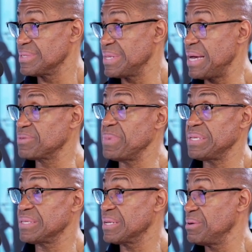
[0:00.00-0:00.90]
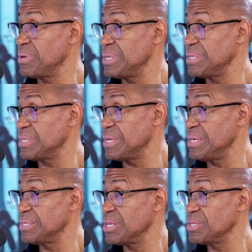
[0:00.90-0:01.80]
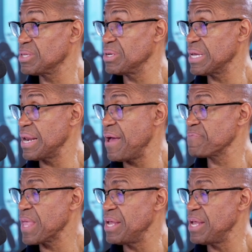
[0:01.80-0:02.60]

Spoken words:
That's basically what it's looking at.